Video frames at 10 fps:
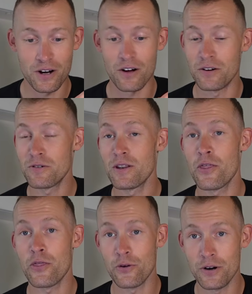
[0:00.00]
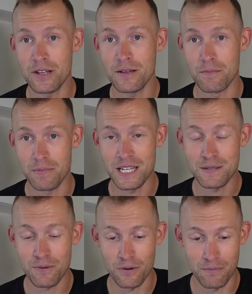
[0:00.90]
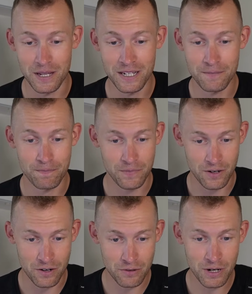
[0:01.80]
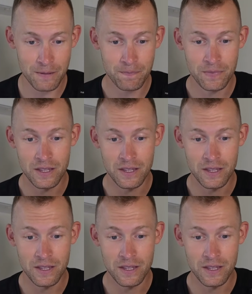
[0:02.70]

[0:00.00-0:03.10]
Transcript: 130 beats per minute heart rate,